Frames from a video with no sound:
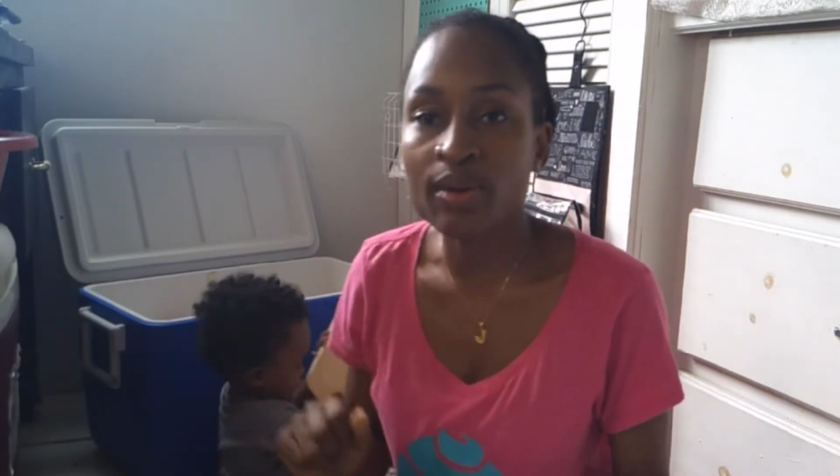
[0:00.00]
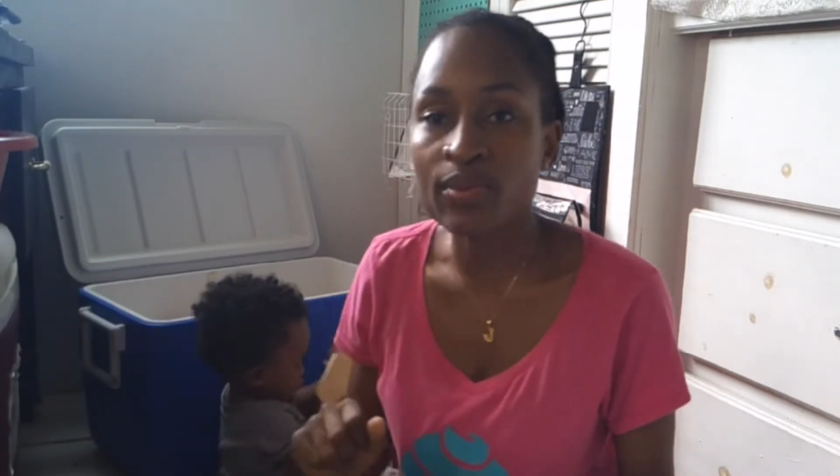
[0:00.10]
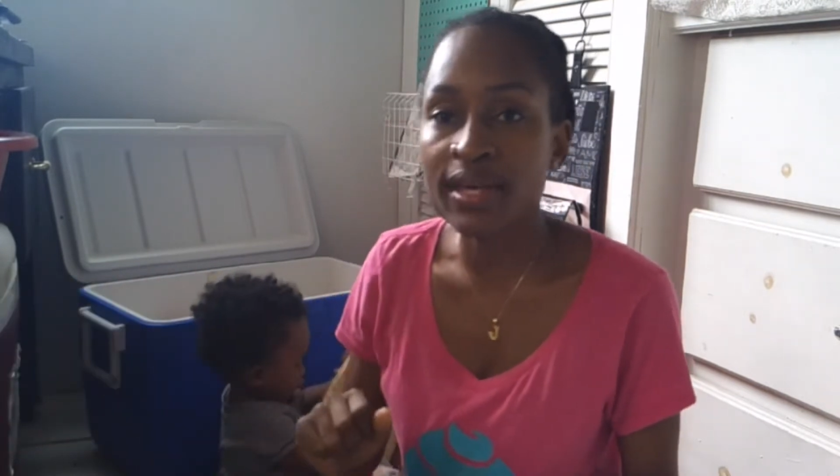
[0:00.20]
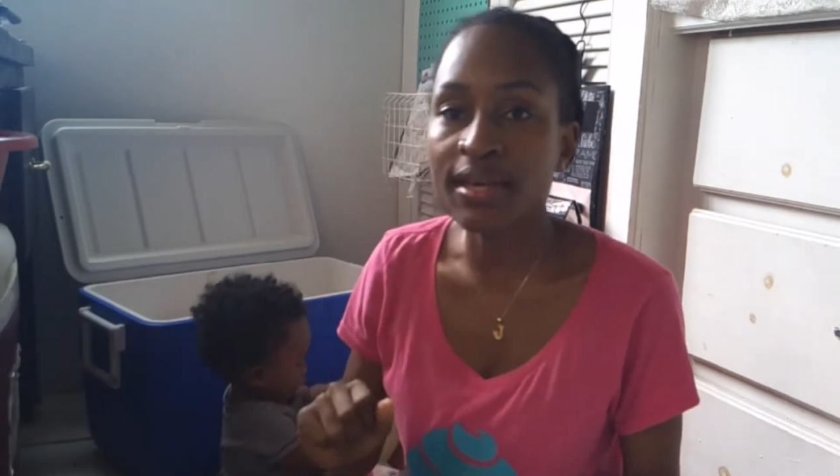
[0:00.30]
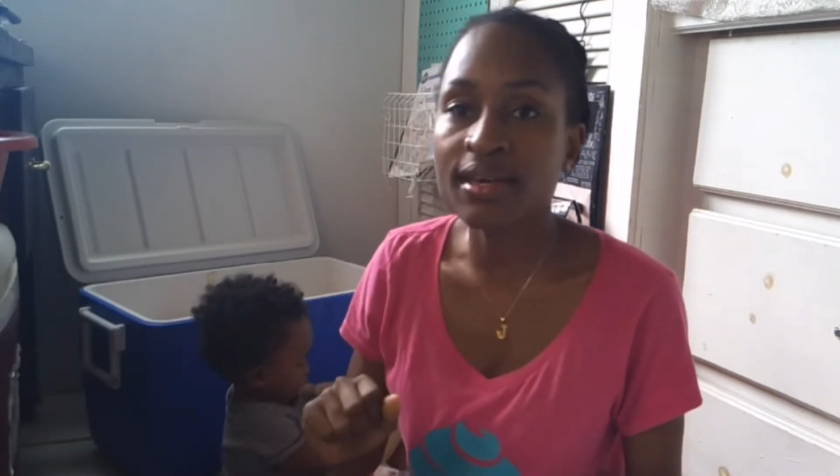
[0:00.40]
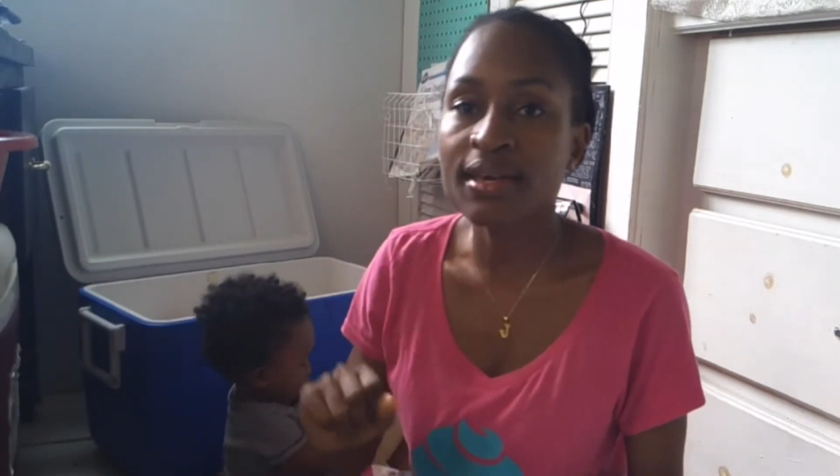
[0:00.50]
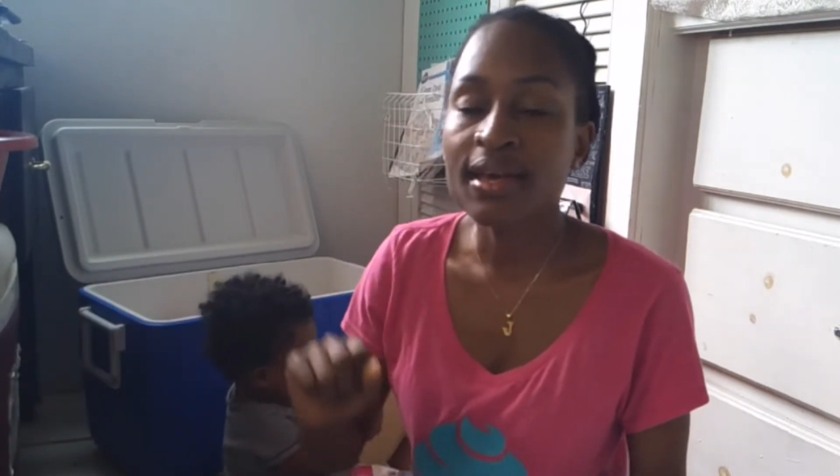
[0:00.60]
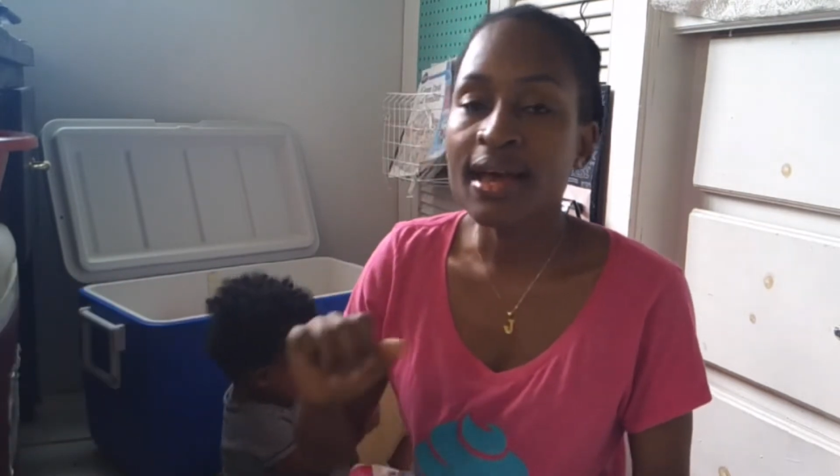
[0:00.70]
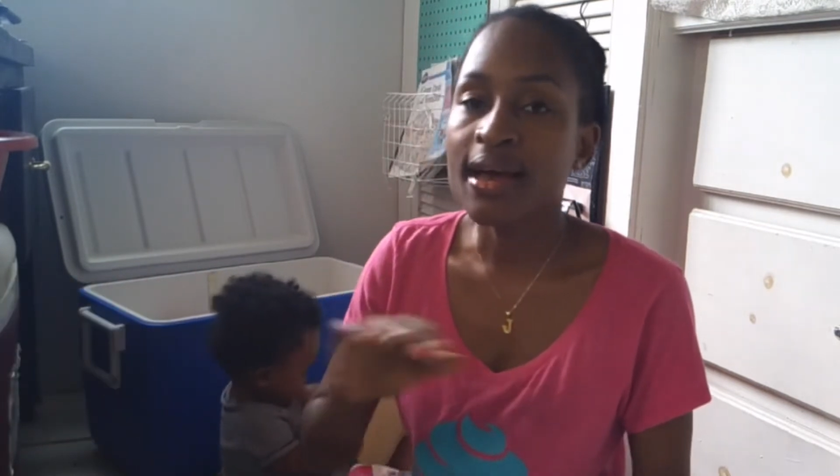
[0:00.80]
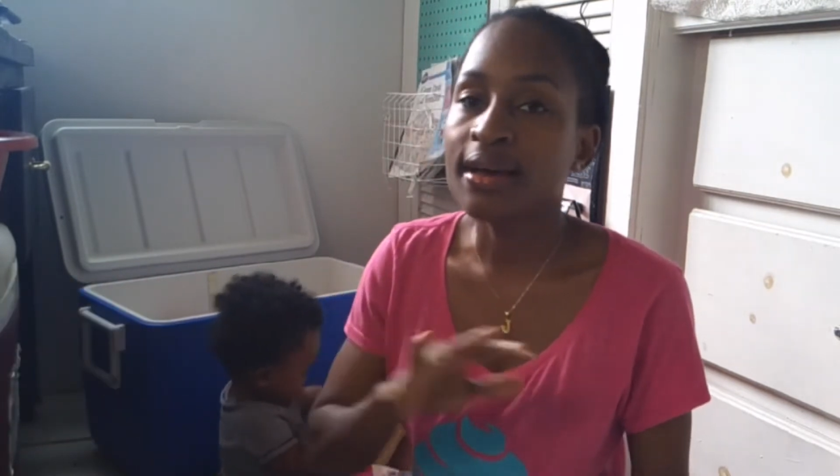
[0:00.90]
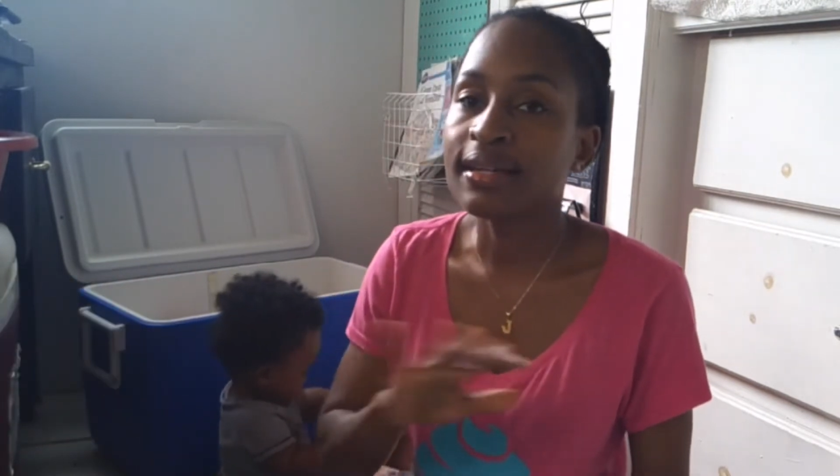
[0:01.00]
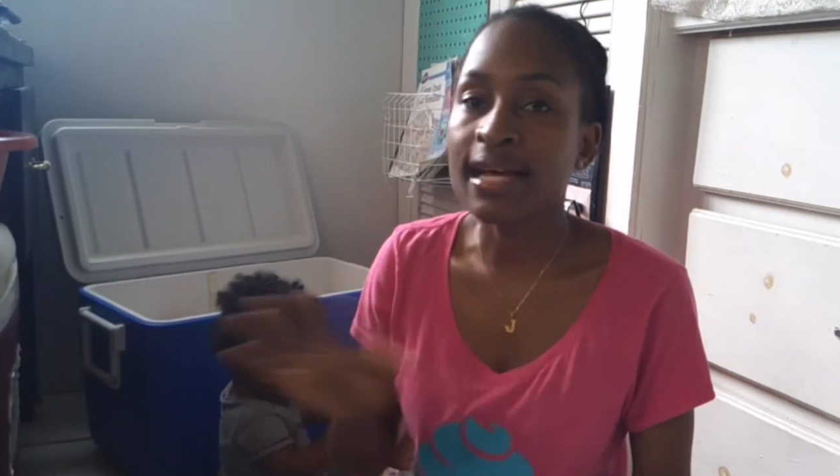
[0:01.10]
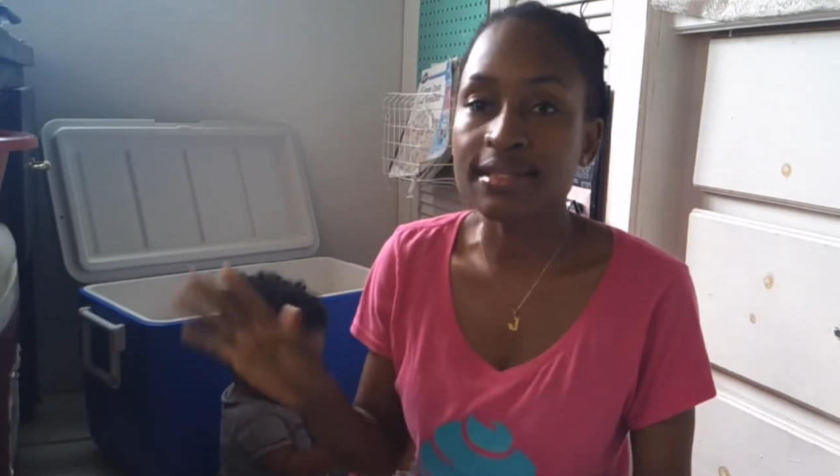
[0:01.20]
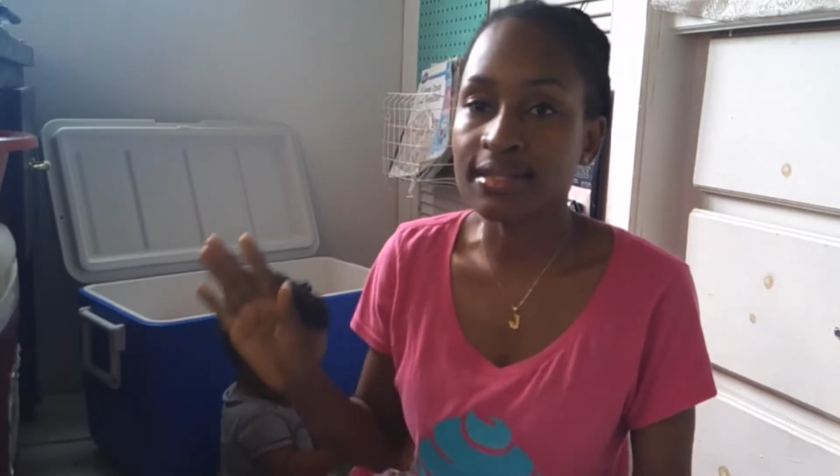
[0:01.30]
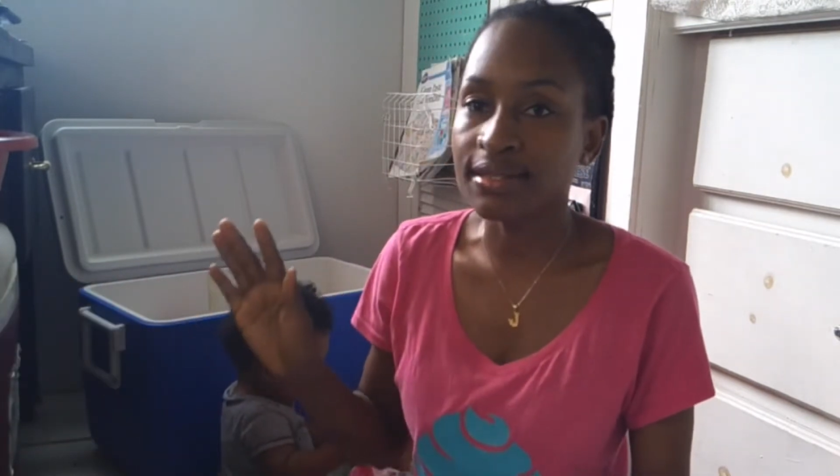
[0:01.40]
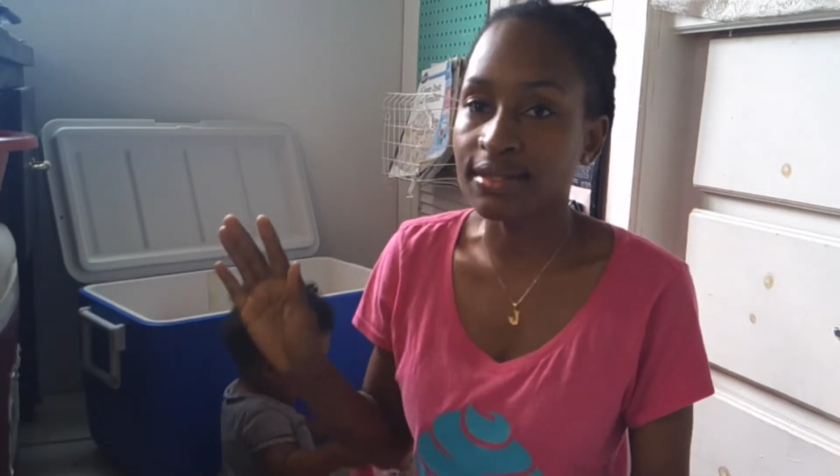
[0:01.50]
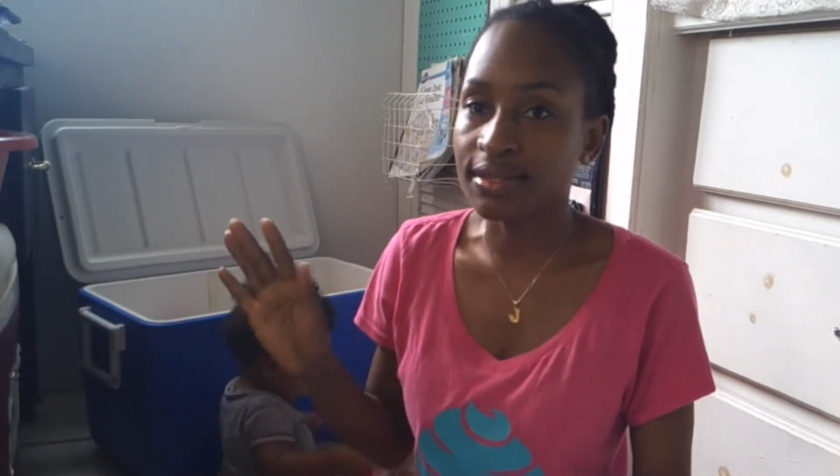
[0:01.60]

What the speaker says: week, that's it.